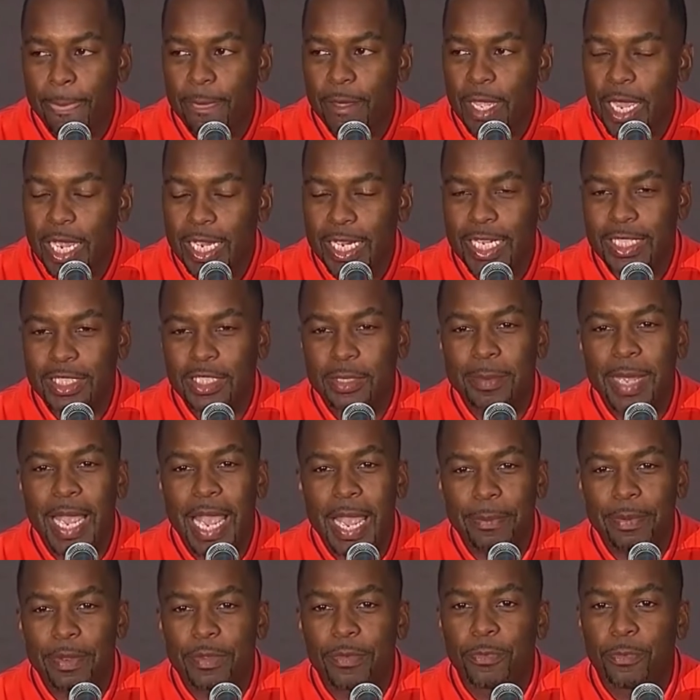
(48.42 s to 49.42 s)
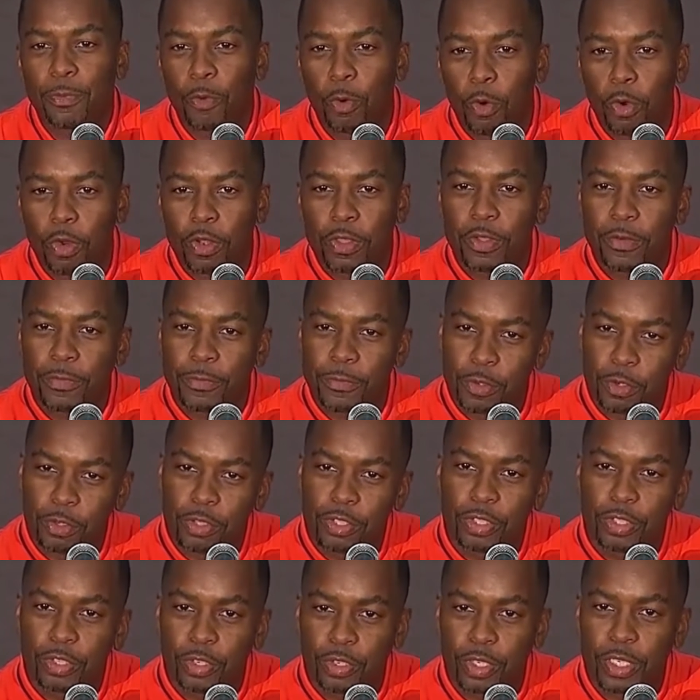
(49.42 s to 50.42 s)
I guess I'm happy for the
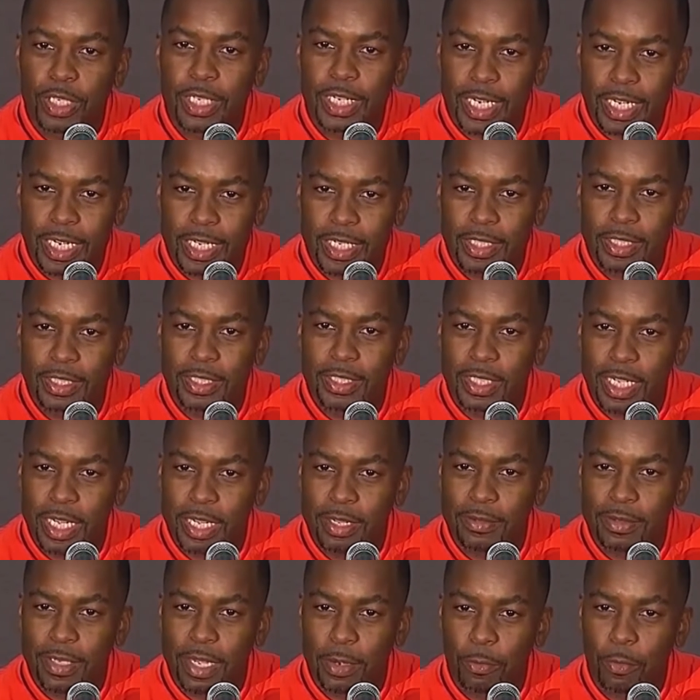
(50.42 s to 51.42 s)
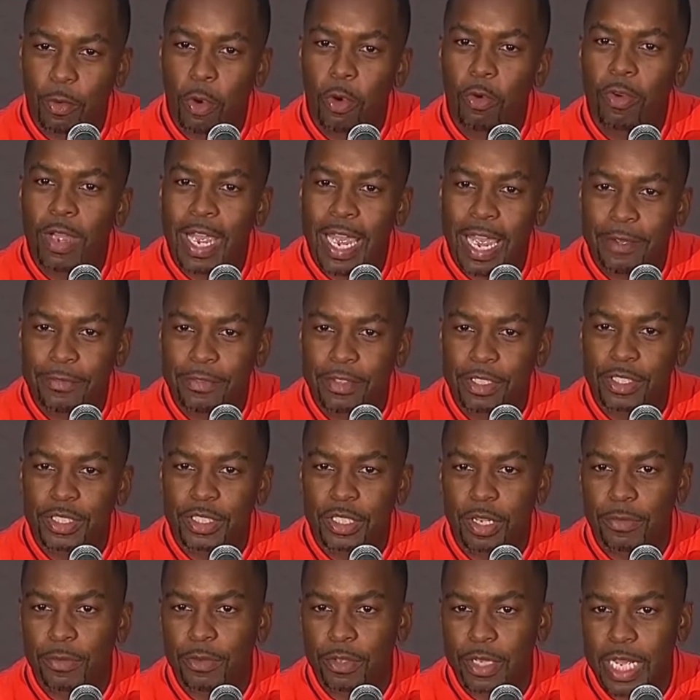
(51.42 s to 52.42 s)
future kids that won't have to
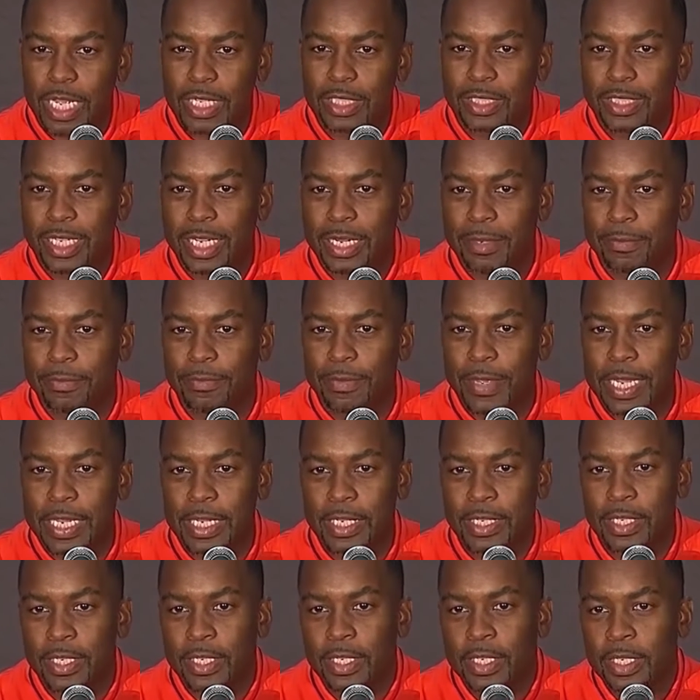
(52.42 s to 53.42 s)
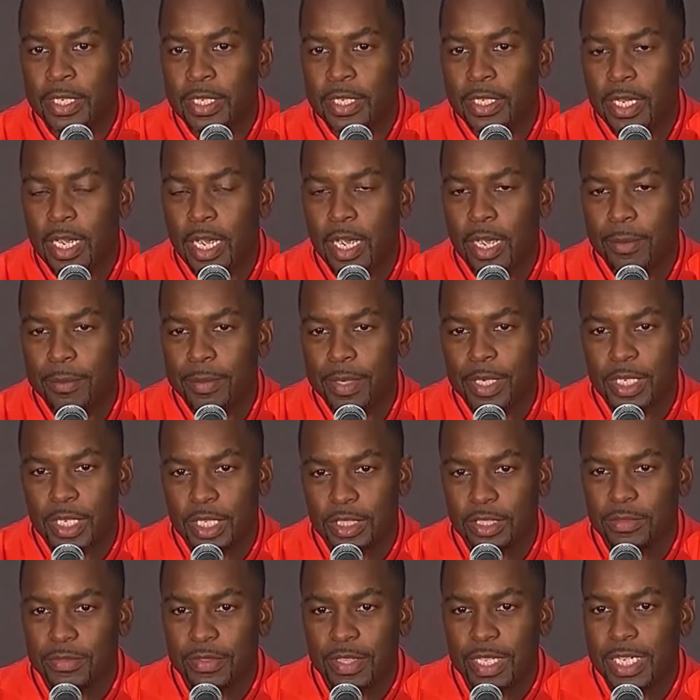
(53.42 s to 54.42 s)
suffer that same fate
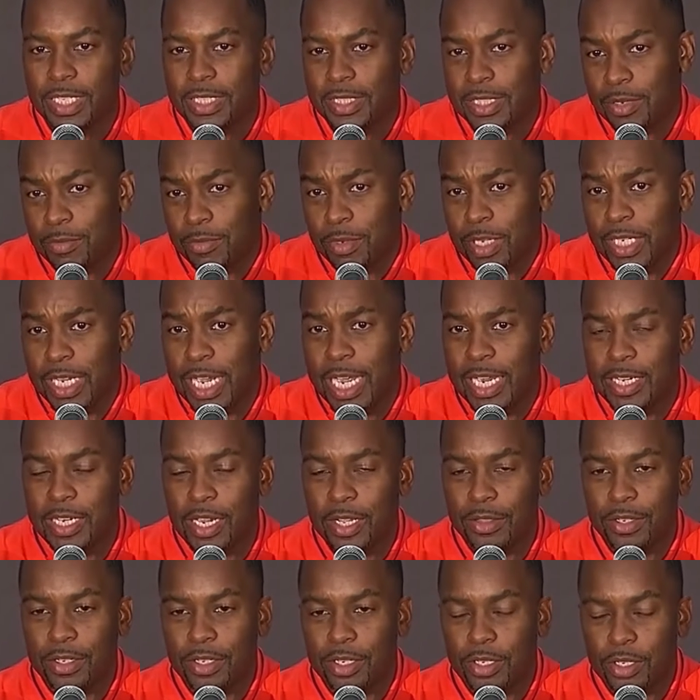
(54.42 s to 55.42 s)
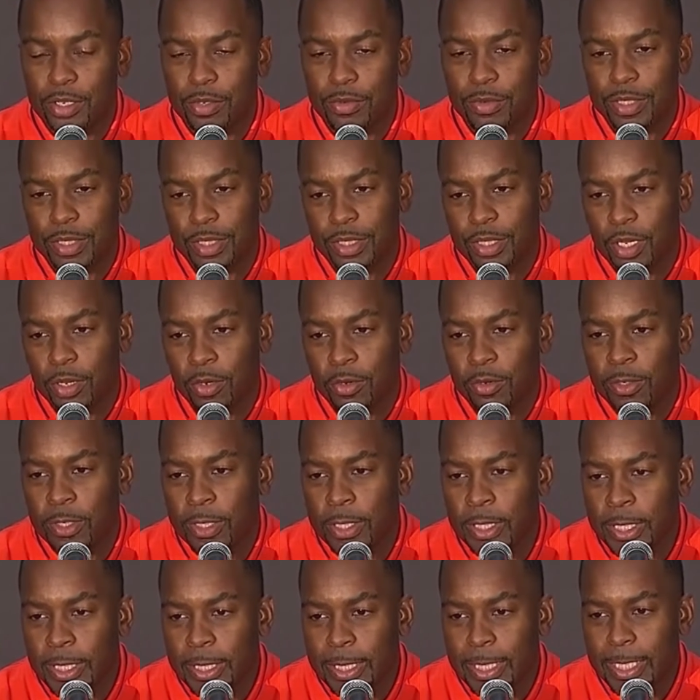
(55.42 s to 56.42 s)
because of things they really had nothing to do with. So,
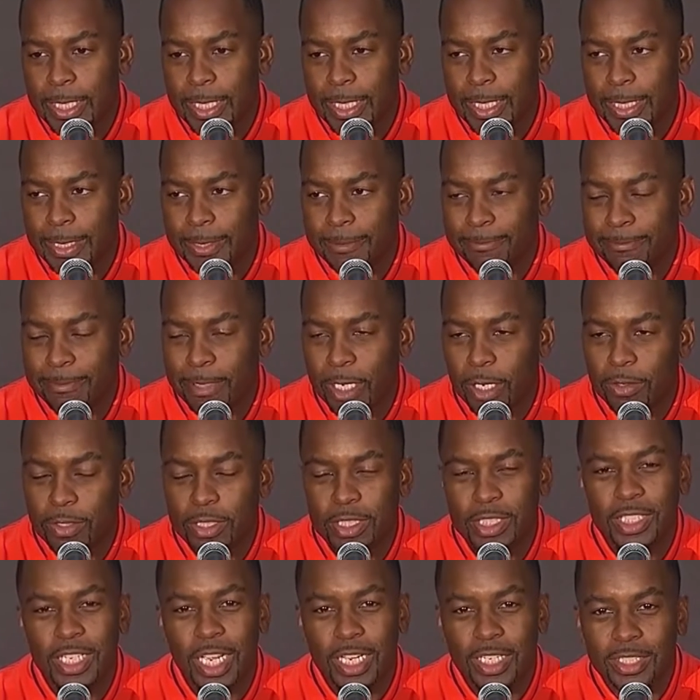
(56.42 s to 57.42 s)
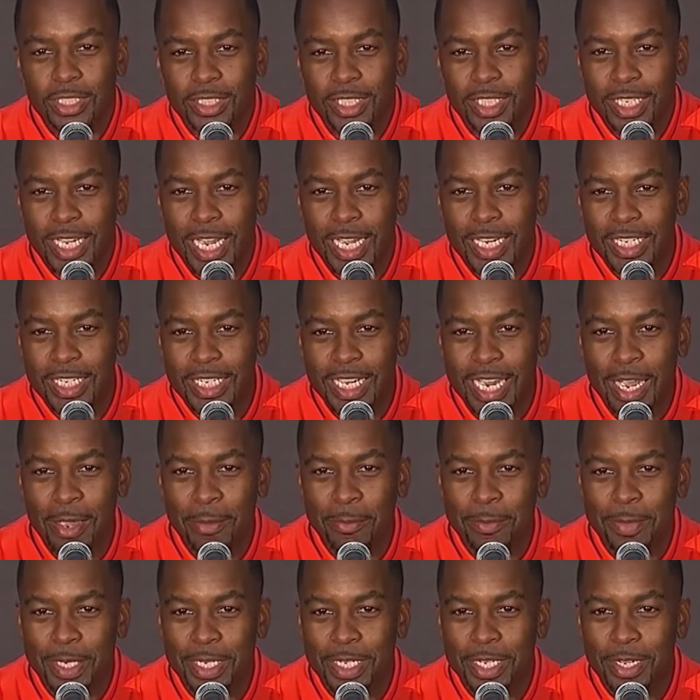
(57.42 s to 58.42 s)
it sucks to kind of now
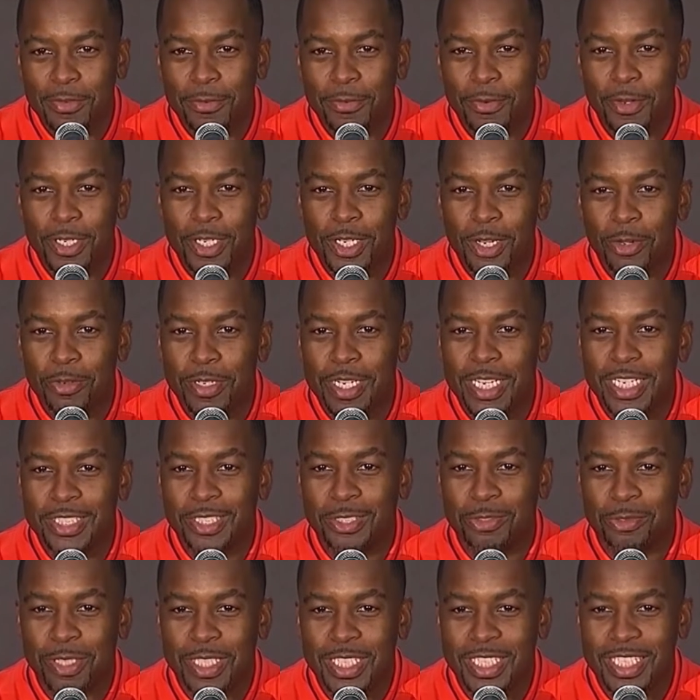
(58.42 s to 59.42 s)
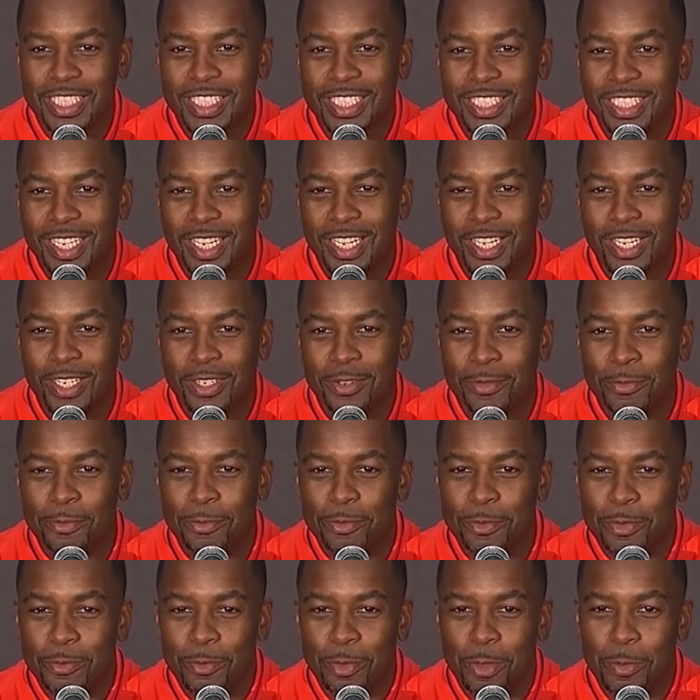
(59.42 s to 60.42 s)
be a footnote in history.
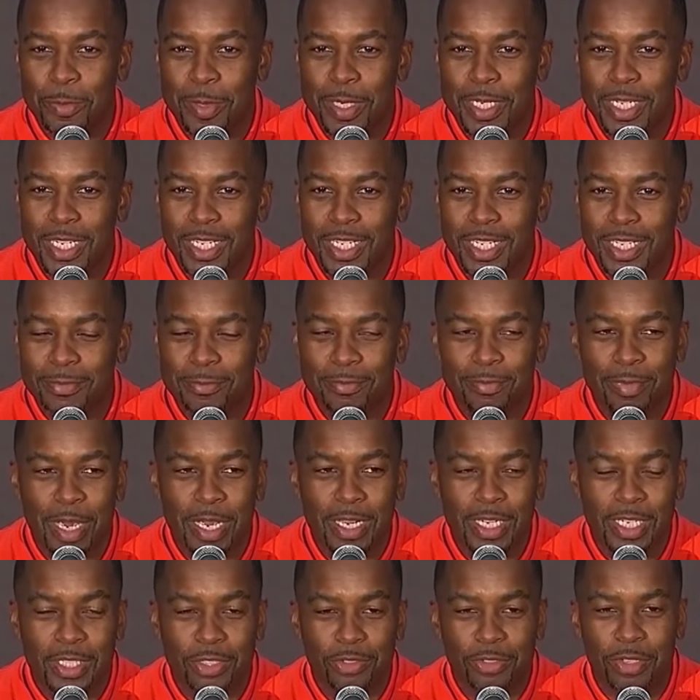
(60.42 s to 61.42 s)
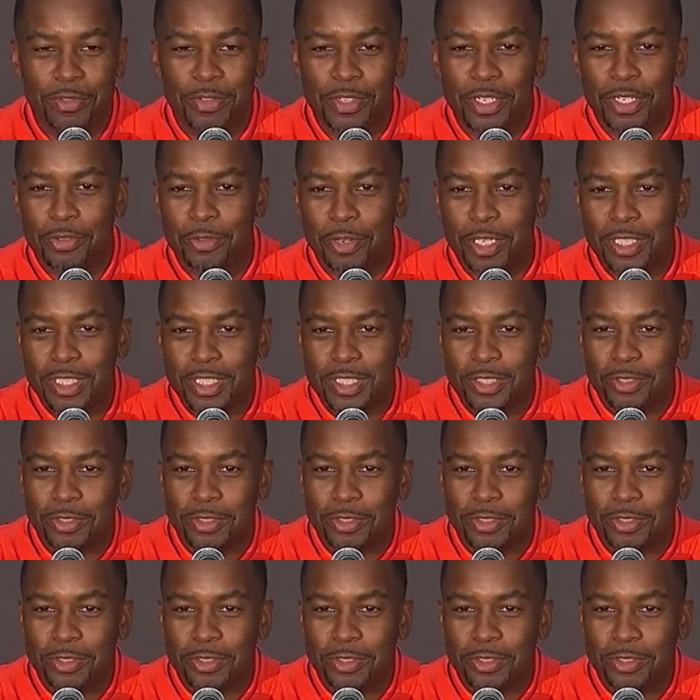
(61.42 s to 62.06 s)
We'll be probably a trivia question.